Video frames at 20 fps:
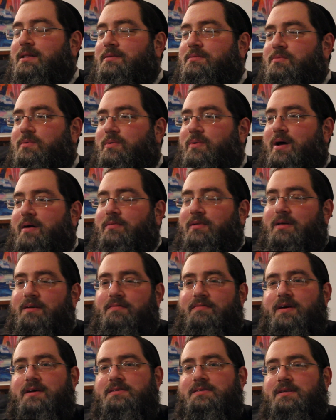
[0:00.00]
We were heavily
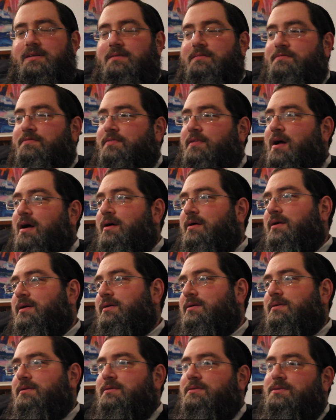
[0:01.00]
invested in Florida
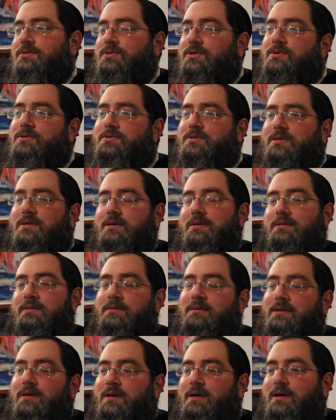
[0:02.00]
and Jersey and
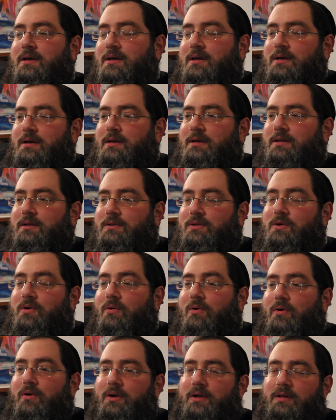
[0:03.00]
in New
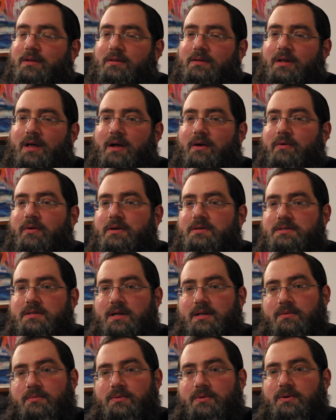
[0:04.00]
York, and areas
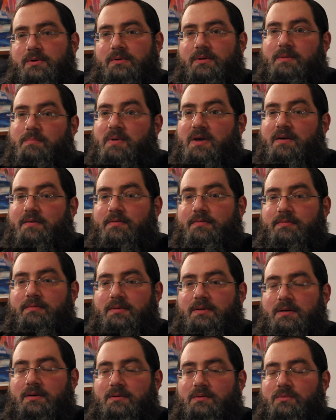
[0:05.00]
that were the big,
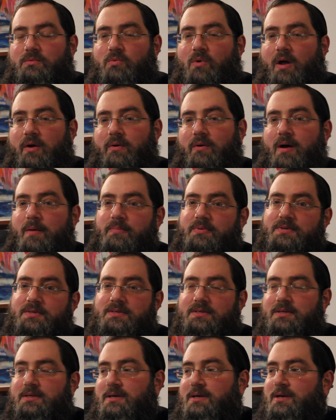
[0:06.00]
runner-ups
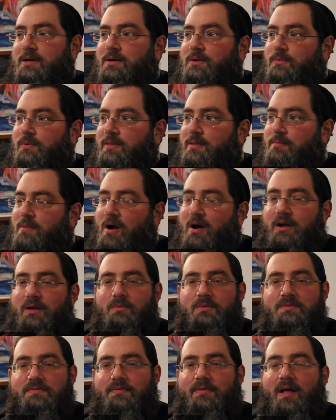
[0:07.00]
when the market
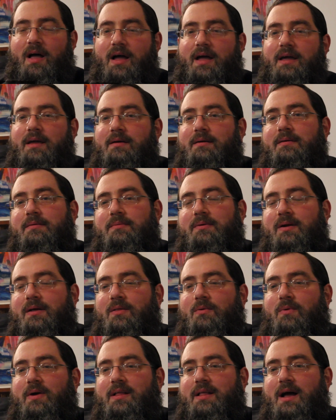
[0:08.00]
was flying. But on the
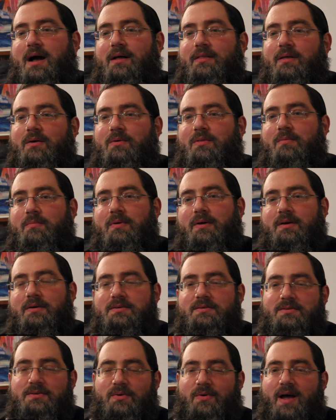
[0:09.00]
way down, they were the
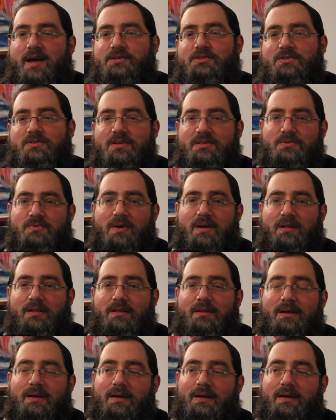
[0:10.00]
biggest crashers as well.